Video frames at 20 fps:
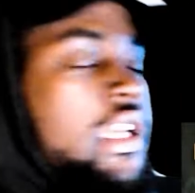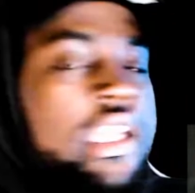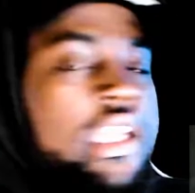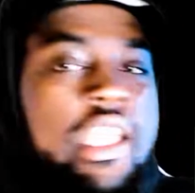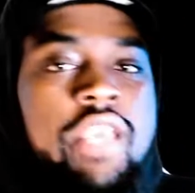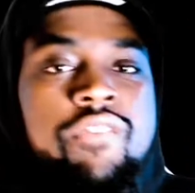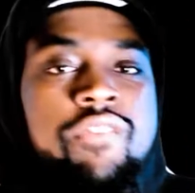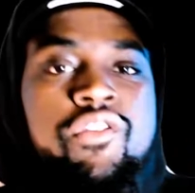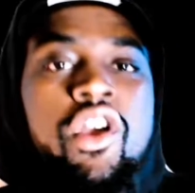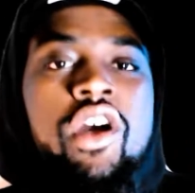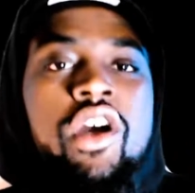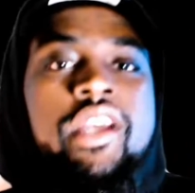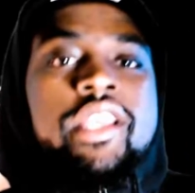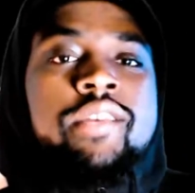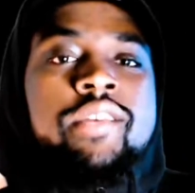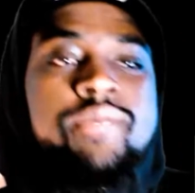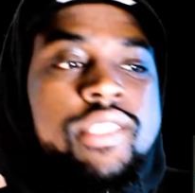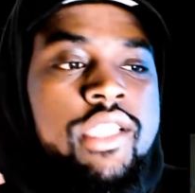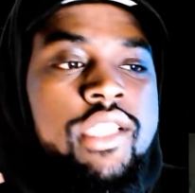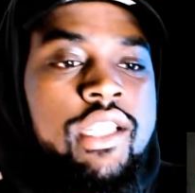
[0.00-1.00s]
If y'all
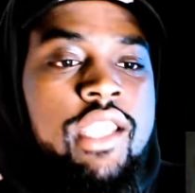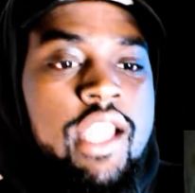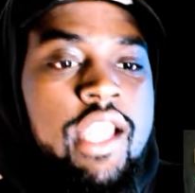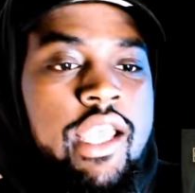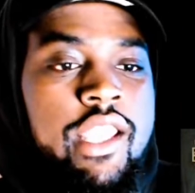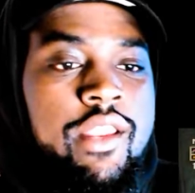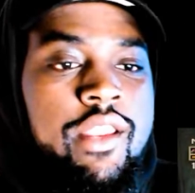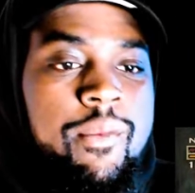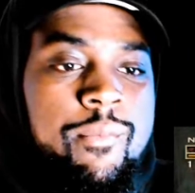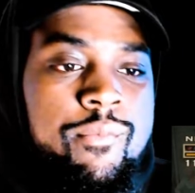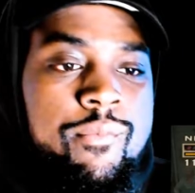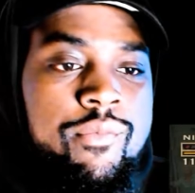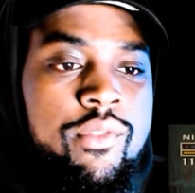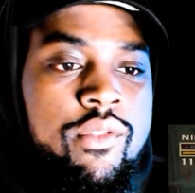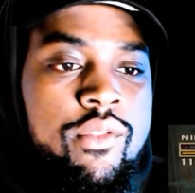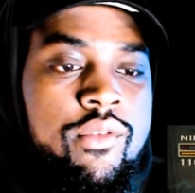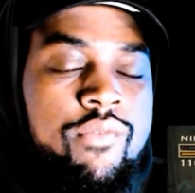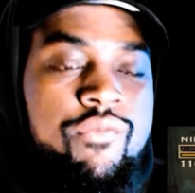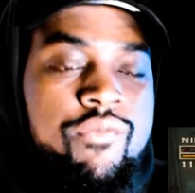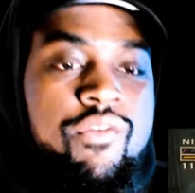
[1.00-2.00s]
hip to like
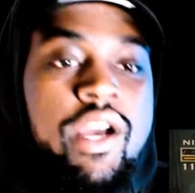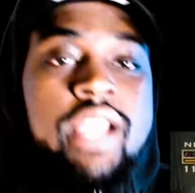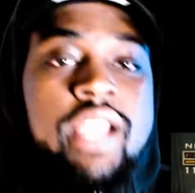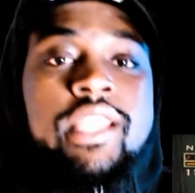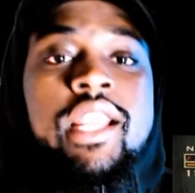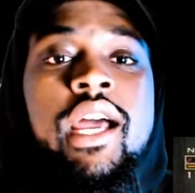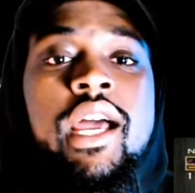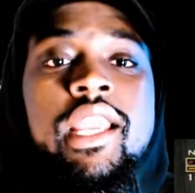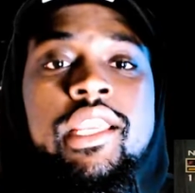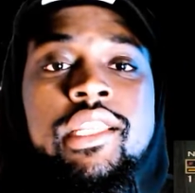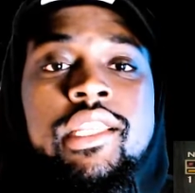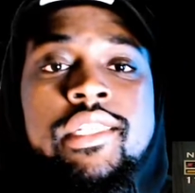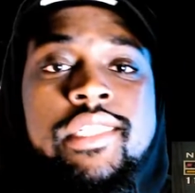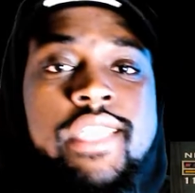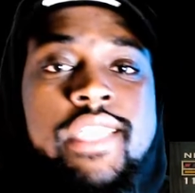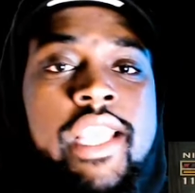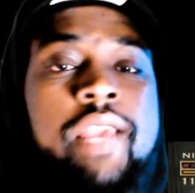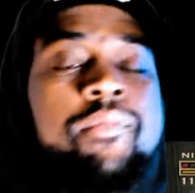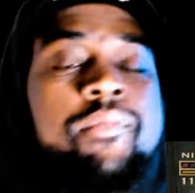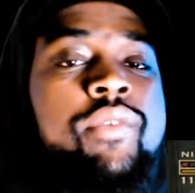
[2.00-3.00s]
Fight Night
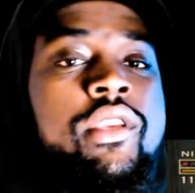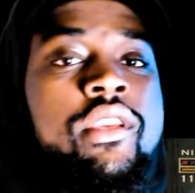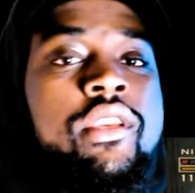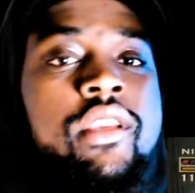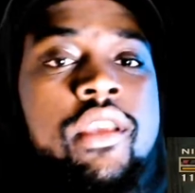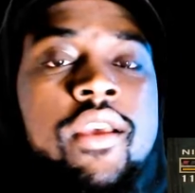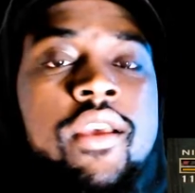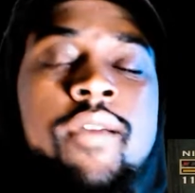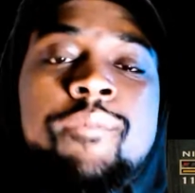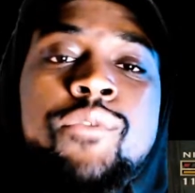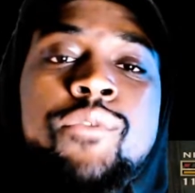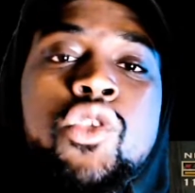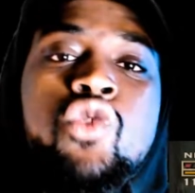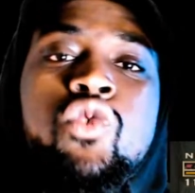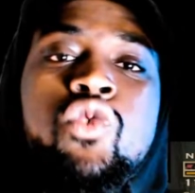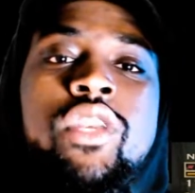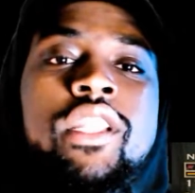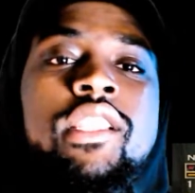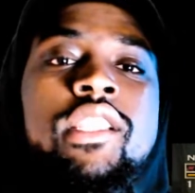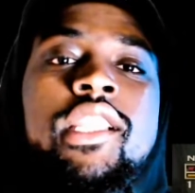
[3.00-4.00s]
Champion, you
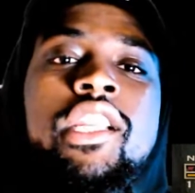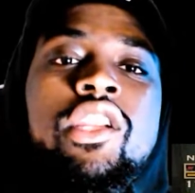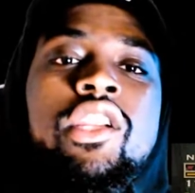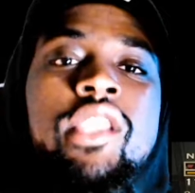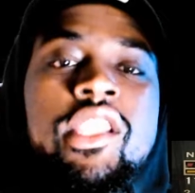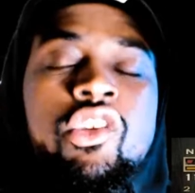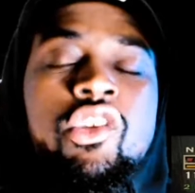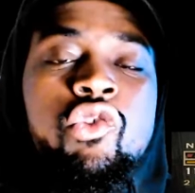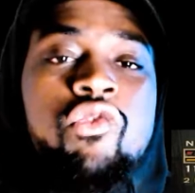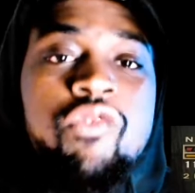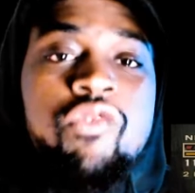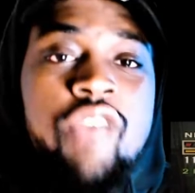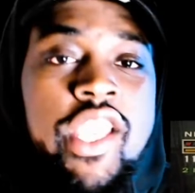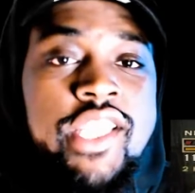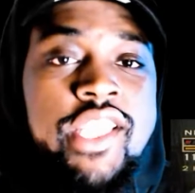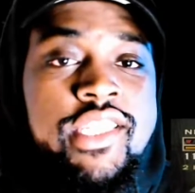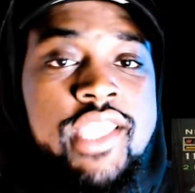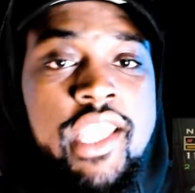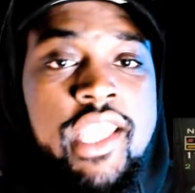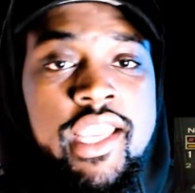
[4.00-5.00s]
can literally do
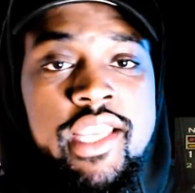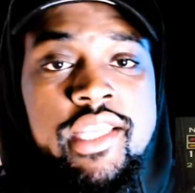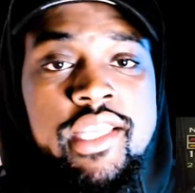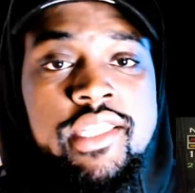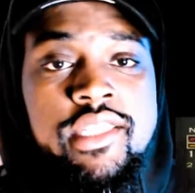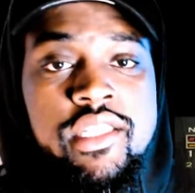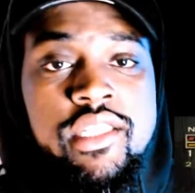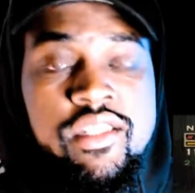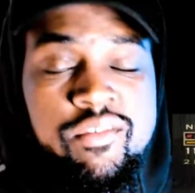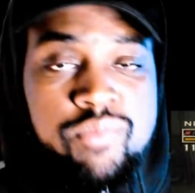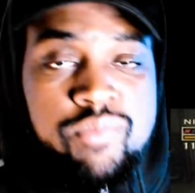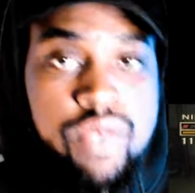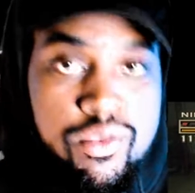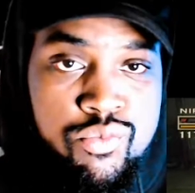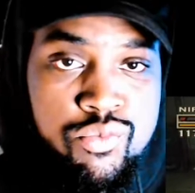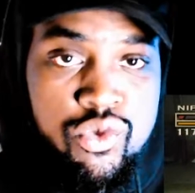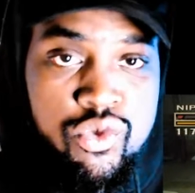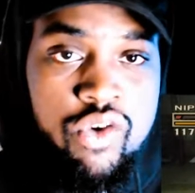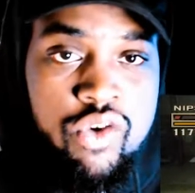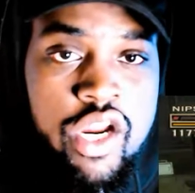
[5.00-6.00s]
face scans of
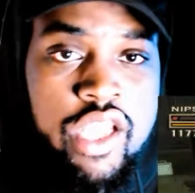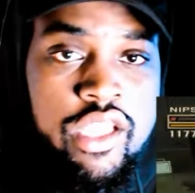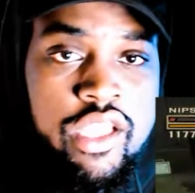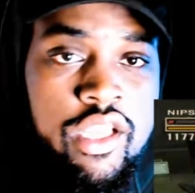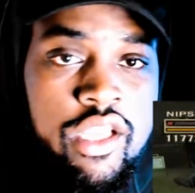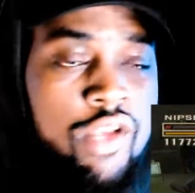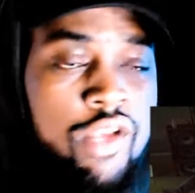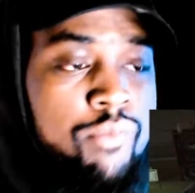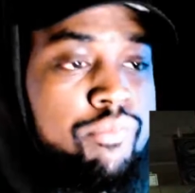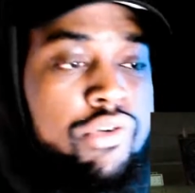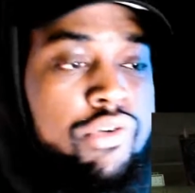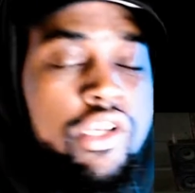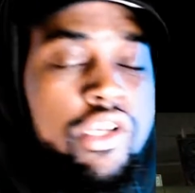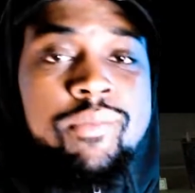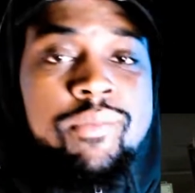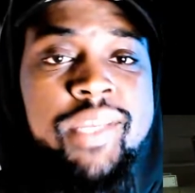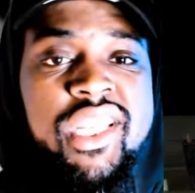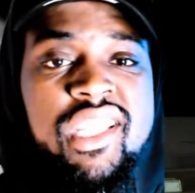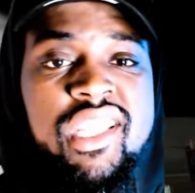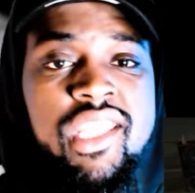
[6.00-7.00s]
people, right? Put them
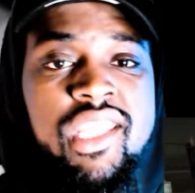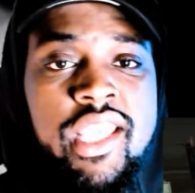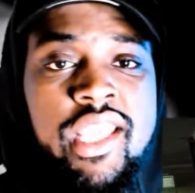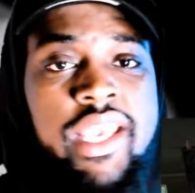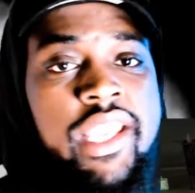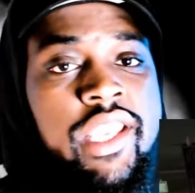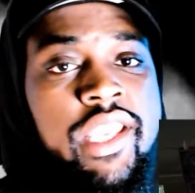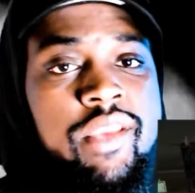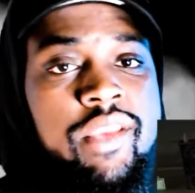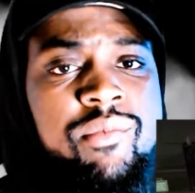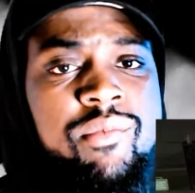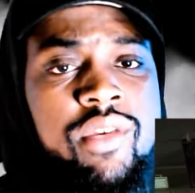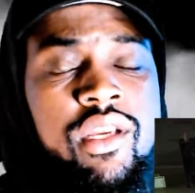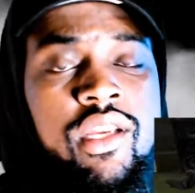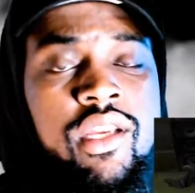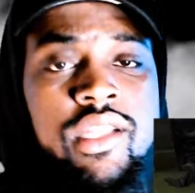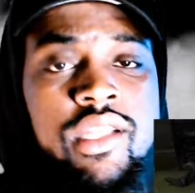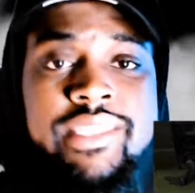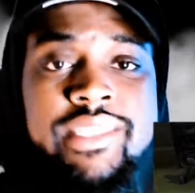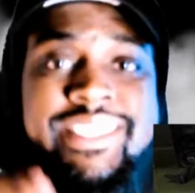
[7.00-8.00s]
in the game,
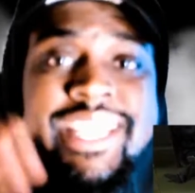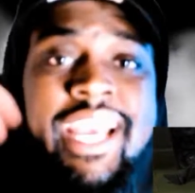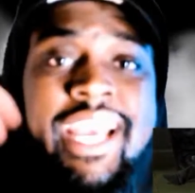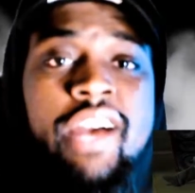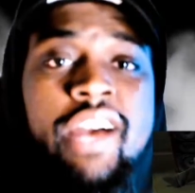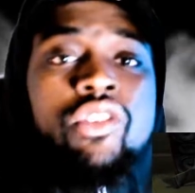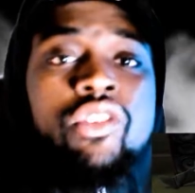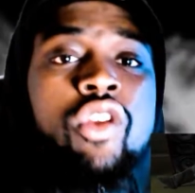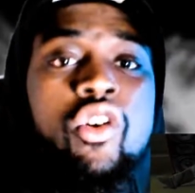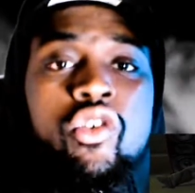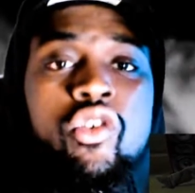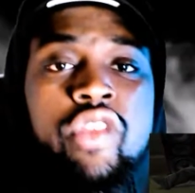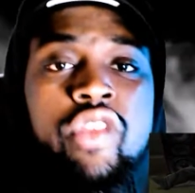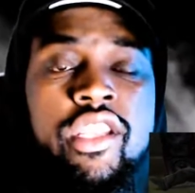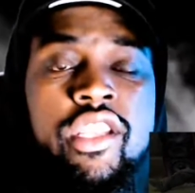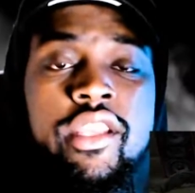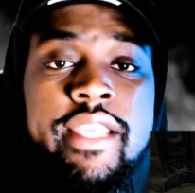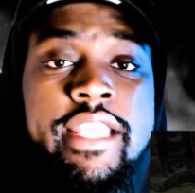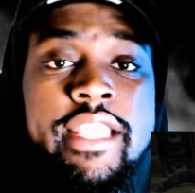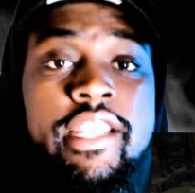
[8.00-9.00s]
download
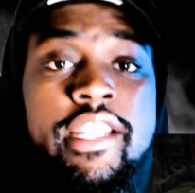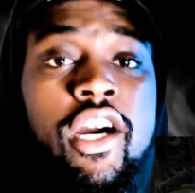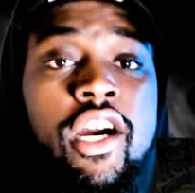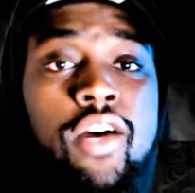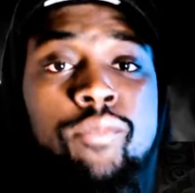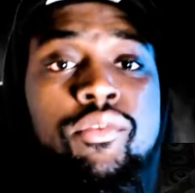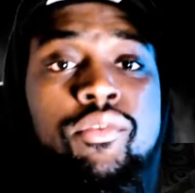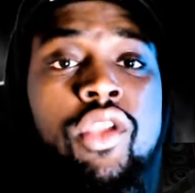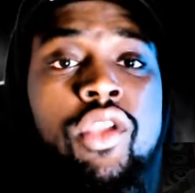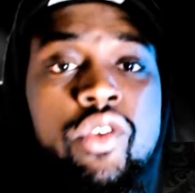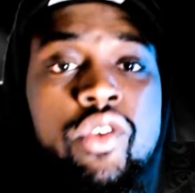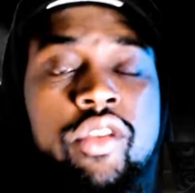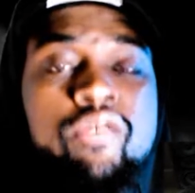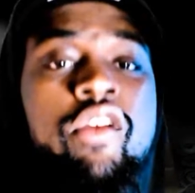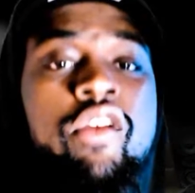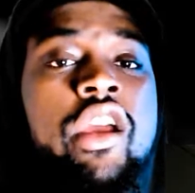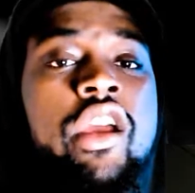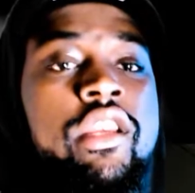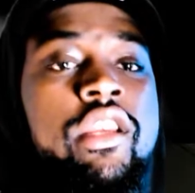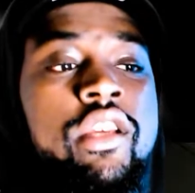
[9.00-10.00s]
it and upload it, right?